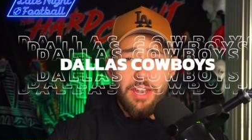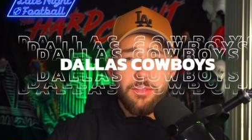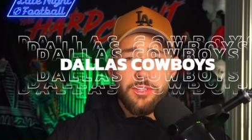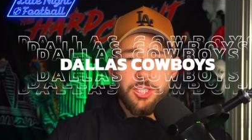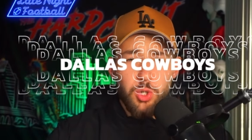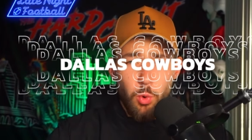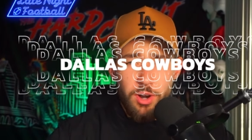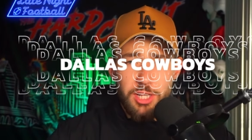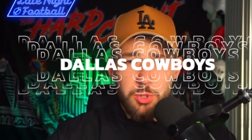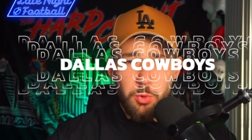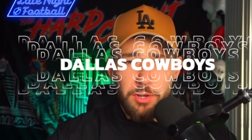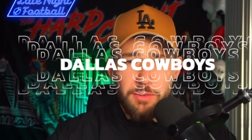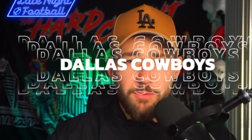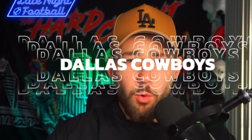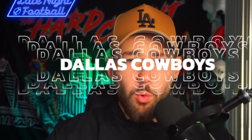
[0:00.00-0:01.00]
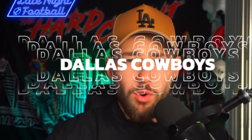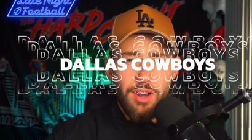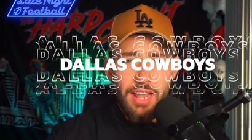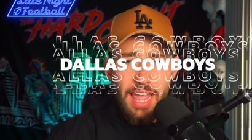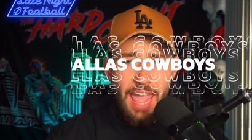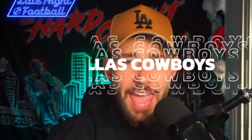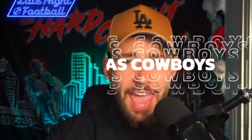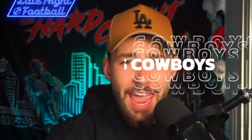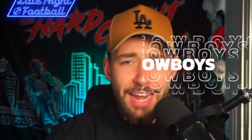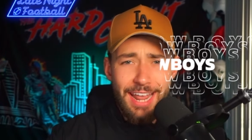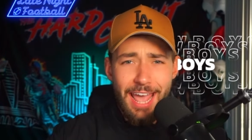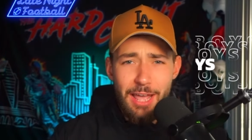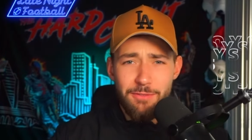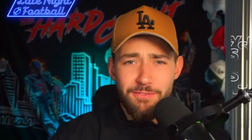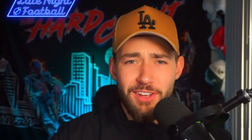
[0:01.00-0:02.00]
the 2024
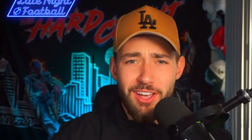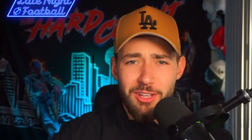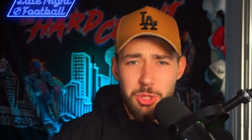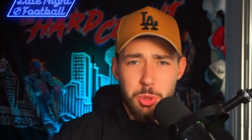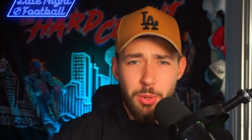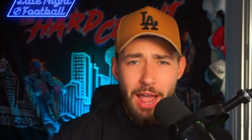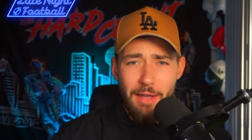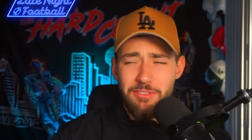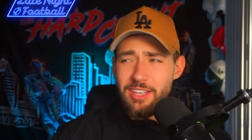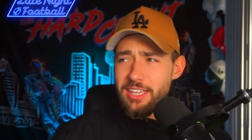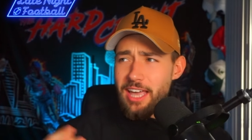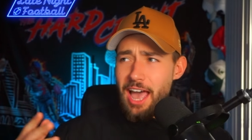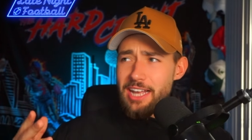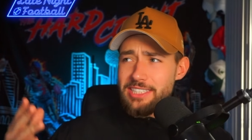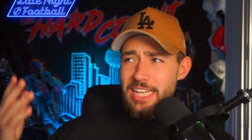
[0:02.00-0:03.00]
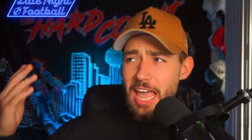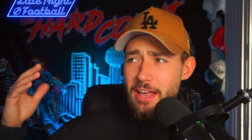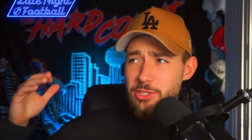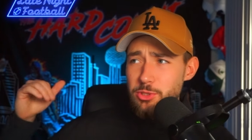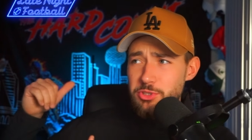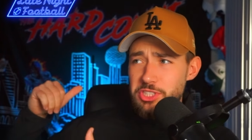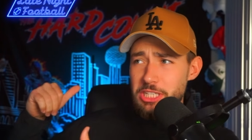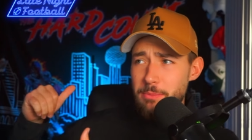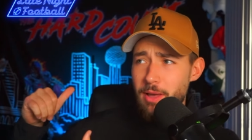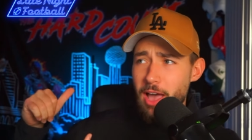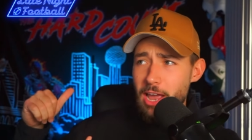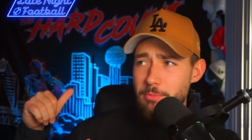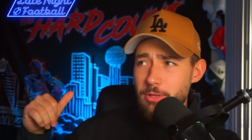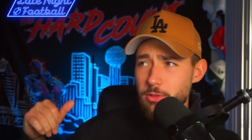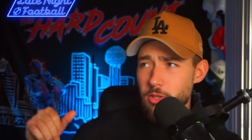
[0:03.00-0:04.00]
NFL Draft. And guys, as you see
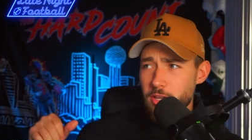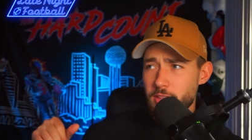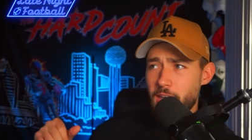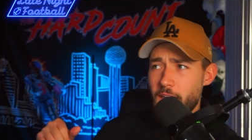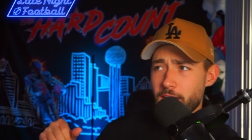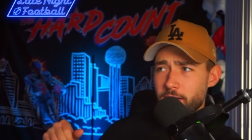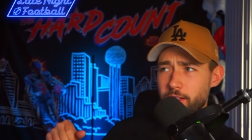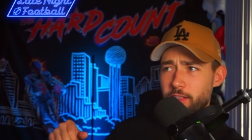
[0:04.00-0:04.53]
behind me, look at that.